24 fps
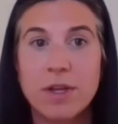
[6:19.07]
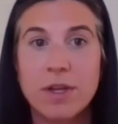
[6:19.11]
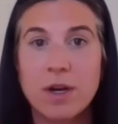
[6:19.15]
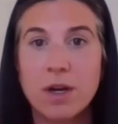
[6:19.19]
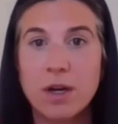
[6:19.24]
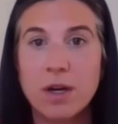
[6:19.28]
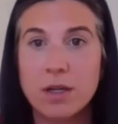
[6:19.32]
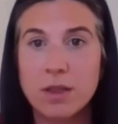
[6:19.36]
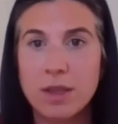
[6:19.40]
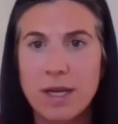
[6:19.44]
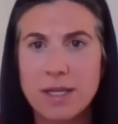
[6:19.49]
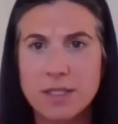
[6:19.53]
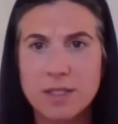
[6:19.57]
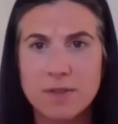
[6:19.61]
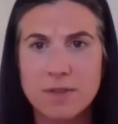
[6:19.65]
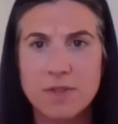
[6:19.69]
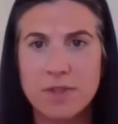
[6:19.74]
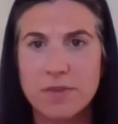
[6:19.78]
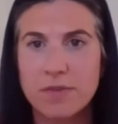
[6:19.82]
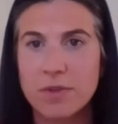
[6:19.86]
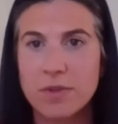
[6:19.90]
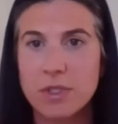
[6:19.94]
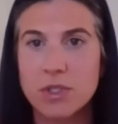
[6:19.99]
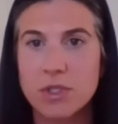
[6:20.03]
There are lots of
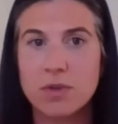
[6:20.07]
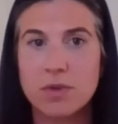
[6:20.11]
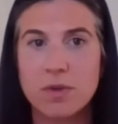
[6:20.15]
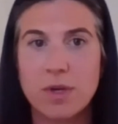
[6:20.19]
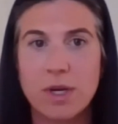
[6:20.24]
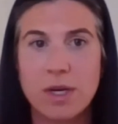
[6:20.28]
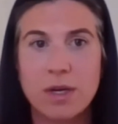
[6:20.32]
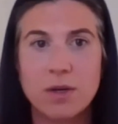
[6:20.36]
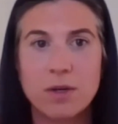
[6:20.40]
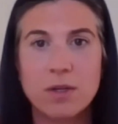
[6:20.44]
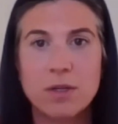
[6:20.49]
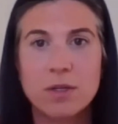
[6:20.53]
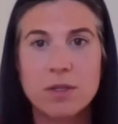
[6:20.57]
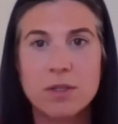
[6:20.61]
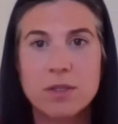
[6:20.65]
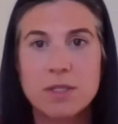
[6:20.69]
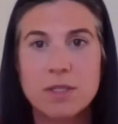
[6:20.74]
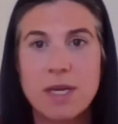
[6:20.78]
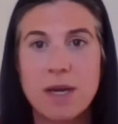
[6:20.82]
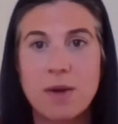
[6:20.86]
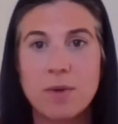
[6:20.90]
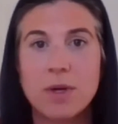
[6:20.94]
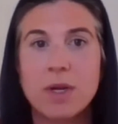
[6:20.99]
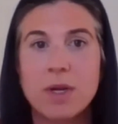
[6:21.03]
different triggers
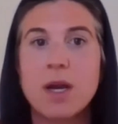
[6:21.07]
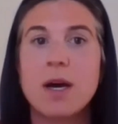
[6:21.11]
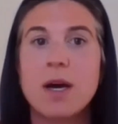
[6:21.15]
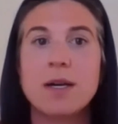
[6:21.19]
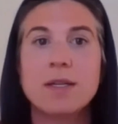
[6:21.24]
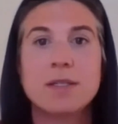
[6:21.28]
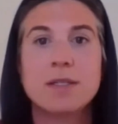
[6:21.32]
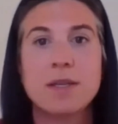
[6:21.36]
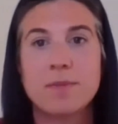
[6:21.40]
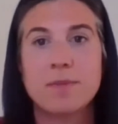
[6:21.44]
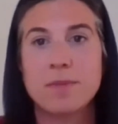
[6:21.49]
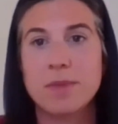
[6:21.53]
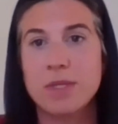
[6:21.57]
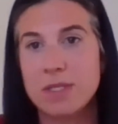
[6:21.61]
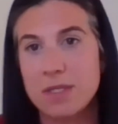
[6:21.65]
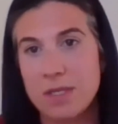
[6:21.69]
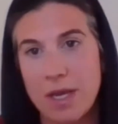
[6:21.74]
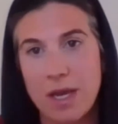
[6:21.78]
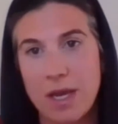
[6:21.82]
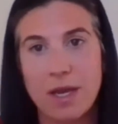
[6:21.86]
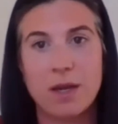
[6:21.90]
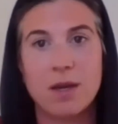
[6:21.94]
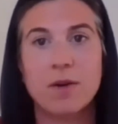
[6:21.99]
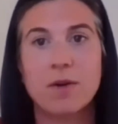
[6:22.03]
that would cause them to
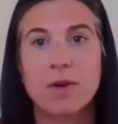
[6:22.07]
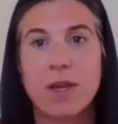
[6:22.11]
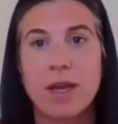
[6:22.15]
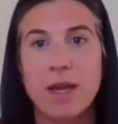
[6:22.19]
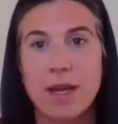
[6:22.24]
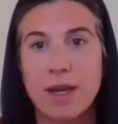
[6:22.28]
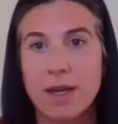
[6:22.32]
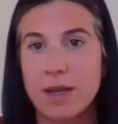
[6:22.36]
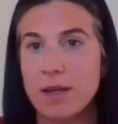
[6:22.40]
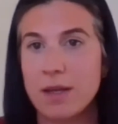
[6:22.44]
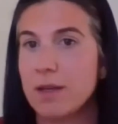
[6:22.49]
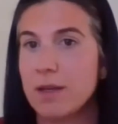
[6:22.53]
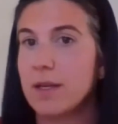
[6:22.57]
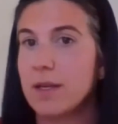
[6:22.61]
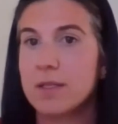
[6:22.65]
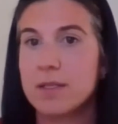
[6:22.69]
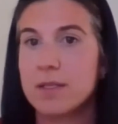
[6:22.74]
say, okay,